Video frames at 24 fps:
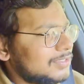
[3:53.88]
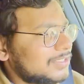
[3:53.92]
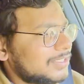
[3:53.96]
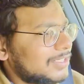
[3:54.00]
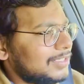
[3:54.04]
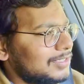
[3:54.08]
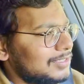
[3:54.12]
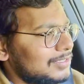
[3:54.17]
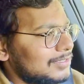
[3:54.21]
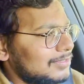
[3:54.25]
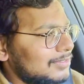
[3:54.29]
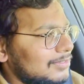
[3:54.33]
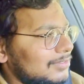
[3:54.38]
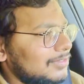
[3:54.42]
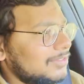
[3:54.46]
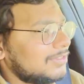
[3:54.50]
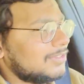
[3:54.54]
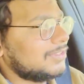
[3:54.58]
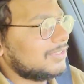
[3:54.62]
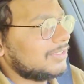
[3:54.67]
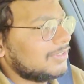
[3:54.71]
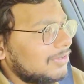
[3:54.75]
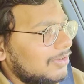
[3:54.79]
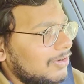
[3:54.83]
skills,
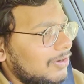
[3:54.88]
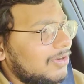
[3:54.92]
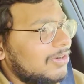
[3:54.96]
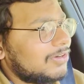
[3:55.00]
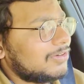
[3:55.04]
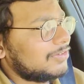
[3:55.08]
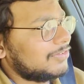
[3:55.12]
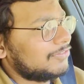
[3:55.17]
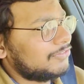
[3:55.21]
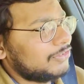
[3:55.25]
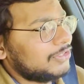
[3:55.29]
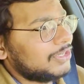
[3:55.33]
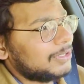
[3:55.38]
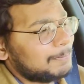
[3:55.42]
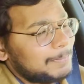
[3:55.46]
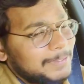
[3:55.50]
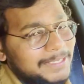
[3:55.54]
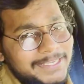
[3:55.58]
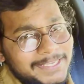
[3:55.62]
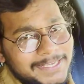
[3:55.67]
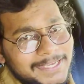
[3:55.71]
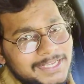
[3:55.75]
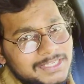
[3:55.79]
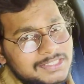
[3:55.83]
or if you are
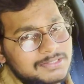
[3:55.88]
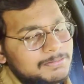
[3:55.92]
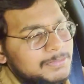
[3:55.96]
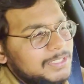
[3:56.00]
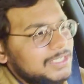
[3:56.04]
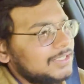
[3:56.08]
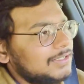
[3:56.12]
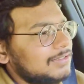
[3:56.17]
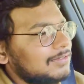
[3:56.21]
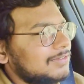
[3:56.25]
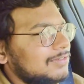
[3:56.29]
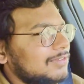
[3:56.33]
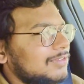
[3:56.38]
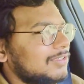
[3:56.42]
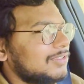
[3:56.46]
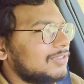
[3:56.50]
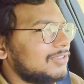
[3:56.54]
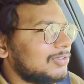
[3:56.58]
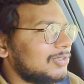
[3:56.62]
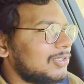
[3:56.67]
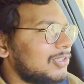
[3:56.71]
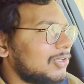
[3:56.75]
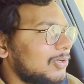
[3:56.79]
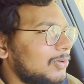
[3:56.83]
picky as me,
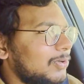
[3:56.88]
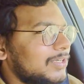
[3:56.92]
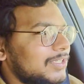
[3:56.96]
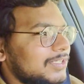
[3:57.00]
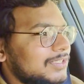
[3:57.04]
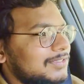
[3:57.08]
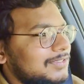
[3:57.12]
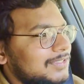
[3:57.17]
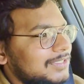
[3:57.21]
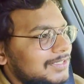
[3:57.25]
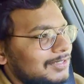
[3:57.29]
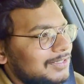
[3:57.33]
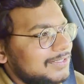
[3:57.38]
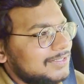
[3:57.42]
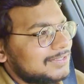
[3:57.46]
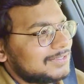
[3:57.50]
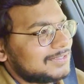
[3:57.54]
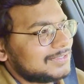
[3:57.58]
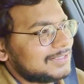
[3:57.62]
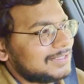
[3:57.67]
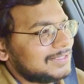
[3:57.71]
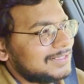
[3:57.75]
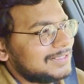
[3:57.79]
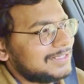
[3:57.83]
you'll notice there
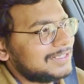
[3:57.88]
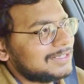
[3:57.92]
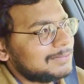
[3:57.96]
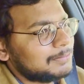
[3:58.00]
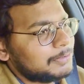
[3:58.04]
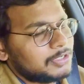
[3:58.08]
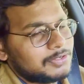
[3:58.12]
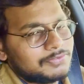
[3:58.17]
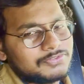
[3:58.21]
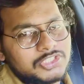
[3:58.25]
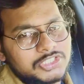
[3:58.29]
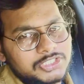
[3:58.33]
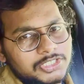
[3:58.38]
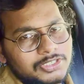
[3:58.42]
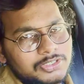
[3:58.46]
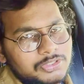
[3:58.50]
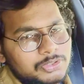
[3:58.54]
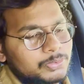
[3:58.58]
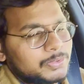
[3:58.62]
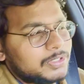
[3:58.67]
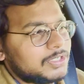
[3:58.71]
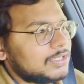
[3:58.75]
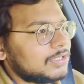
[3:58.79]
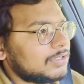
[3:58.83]
is a little bit of jitter
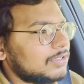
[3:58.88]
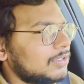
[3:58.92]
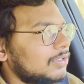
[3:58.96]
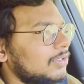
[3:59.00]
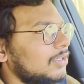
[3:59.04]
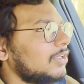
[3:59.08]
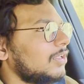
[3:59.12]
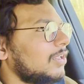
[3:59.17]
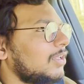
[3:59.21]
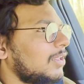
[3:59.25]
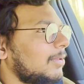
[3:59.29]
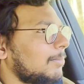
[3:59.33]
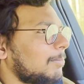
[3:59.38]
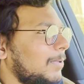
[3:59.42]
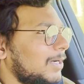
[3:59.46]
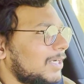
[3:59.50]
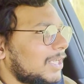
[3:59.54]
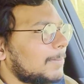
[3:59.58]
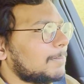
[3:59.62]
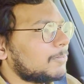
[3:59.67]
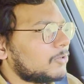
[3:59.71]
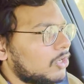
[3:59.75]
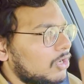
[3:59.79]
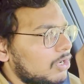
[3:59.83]
to it.
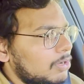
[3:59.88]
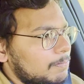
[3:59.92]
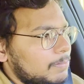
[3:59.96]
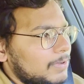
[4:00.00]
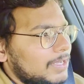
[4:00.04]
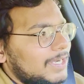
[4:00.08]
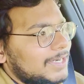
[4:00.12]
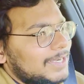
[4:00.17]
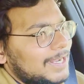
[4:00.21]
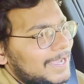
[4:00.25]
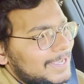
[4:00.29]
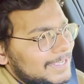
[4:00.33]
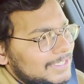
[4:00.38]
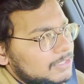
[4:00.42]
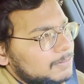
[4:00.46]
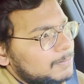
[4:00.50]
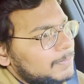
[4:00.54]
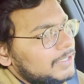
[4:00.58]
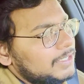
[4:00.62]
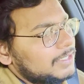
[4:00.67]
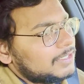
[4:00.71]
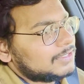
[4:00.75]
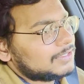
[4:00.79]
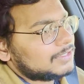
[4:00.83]
But up top at high
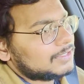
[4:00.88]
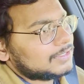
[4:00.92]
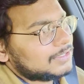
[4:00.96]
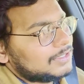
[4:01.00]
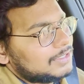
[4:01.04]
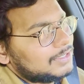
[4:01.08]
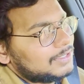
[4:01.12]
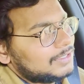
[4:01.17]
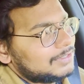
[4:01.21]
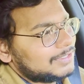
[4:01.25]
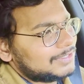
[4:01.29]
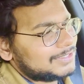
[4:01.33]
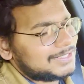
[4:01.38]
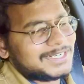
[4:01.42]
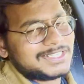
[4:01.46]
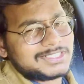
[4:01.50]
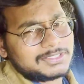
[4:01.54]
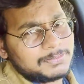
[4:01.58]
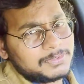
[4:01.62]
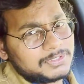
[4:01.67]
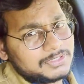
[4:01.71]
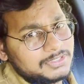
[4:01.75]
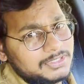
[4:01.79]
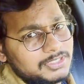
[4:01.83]
speeds, the
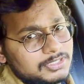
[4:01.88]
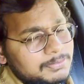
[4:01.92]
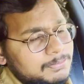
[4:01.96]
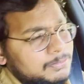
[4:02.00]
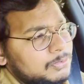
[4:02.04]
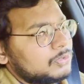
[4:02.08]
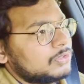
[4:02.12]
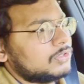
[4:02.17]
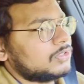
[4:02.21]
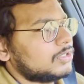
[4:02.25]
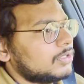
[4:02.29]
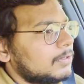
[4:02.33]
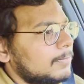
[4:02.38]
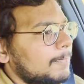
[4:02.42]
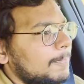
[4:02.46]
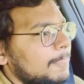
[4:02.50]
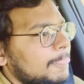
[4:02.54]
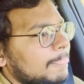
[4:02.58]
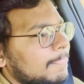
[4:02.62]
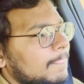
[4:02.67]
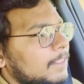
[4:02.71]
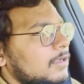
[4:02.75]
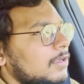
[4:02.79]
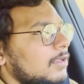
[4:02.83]
transmission is smooth.
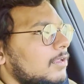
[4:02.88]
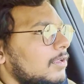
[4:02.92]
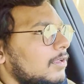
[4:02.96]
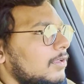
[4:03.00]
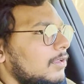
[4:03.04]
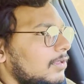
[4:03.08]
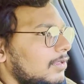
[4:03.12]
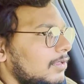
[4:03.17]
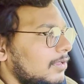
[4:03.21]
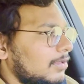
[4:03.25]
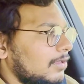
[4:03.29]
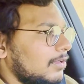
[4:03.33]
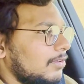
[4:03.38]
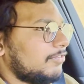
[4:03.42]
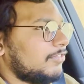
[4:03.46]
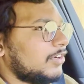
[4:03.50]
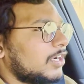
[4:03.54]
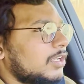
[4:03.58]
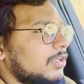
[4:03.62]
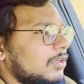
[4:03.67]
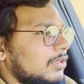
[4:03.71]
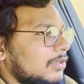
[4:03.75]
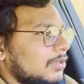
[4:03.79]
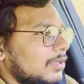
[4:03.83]

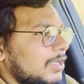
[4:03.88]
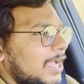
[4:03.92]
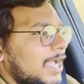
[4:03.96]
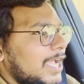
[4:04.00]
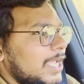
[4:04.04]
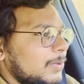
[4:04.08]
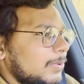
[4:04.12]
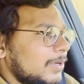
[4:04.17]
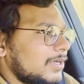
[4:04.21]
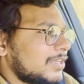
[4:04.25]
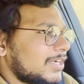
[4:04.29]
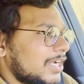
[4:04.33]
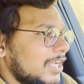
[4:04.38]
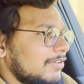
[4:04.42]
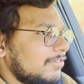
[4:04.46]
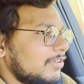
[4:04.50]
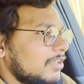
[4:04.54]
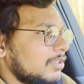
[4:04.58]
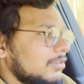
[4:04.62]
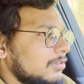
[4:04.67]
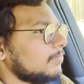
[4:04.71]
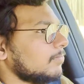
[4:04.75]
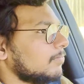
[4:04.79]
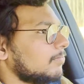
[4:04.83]
For highway
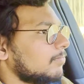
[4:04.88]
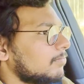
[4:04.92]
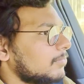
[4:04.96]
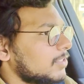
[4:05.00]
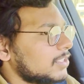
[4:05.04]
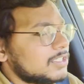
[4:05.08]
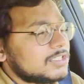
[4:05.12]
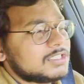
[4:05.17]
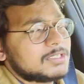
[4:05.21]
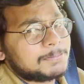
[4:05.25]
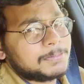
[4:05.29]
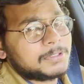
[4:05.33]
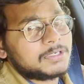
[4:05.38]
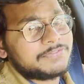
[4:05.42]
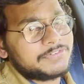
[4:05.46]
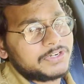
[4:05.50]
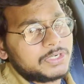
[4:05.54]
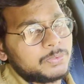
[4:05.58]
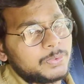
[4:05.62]
driving, this is a perfect